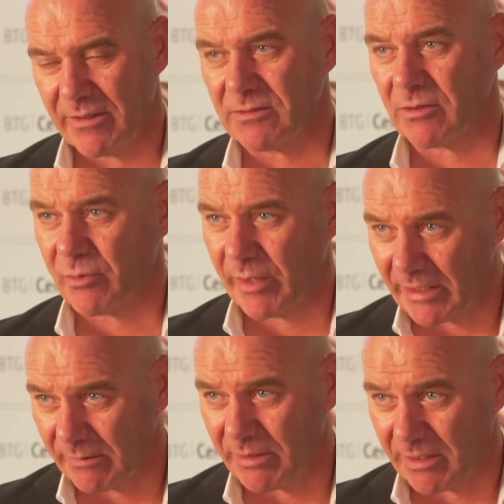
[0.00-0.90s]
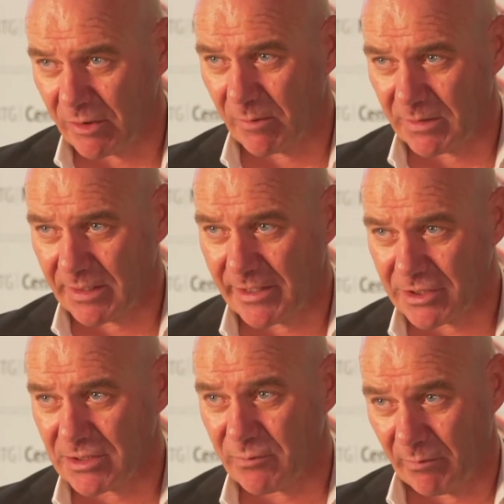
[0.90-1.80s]
intracranial bleeding
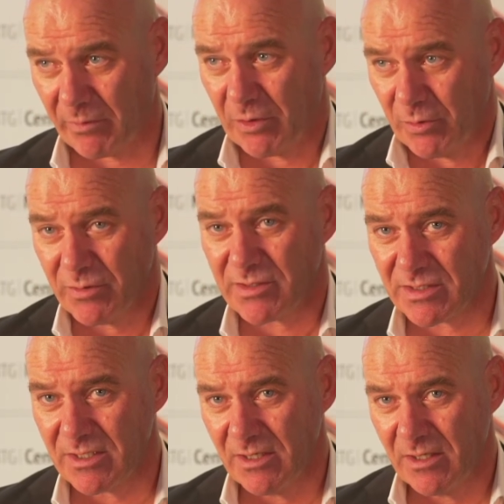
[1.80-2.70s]
complications when we use